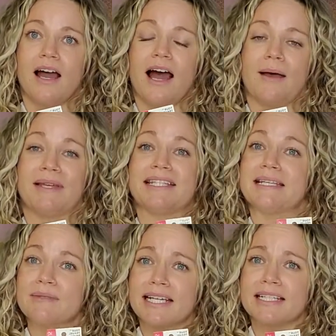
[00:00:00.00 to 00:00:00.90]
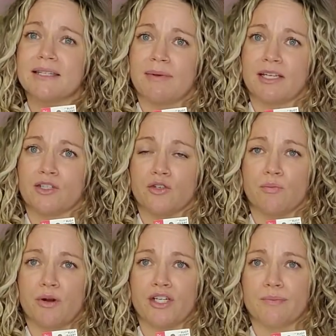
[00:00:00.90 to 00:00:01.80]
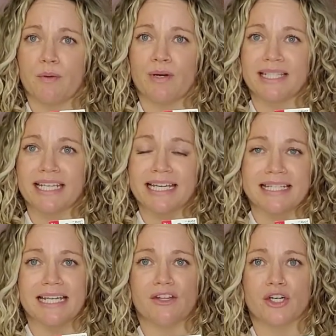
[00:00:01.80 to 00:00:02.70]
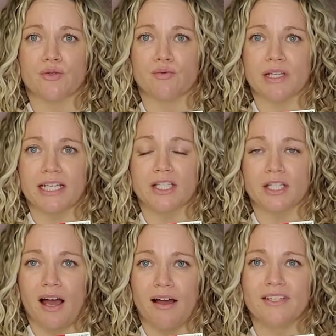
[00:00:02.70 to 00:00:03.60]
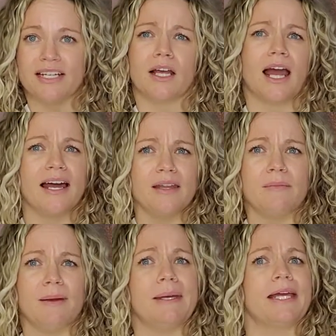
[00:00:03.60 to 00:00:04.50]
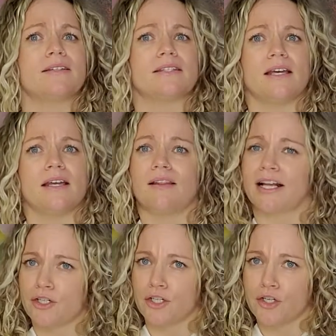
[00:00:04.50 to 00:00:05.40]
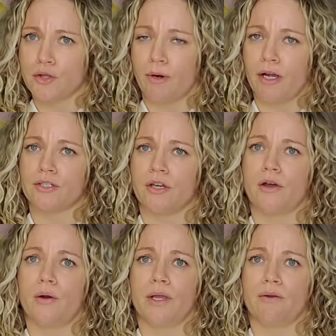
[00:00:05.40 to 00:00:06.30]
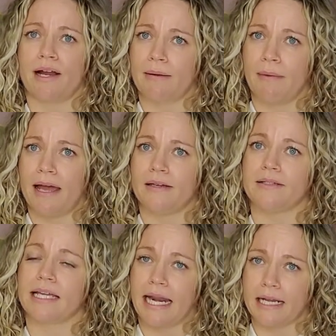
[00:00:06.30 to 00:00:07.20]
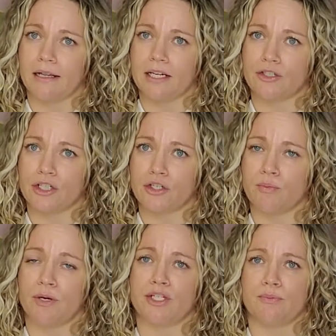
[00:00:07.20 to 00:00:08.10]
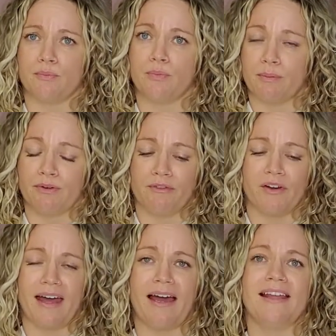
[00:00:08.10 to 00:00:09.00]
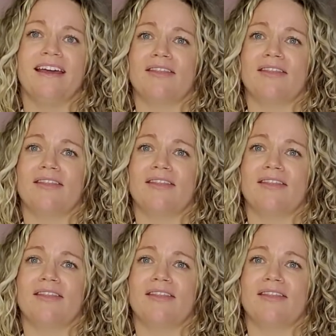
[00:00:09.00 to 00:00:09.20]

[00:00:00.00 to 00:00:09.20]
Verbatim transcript: Um, it seems like it's a big toothbrush, but once it gets in there, it's really soft and it kind of mimics an electric toothbrush. Although we recommend getting an electric toothbrush, we prefer that.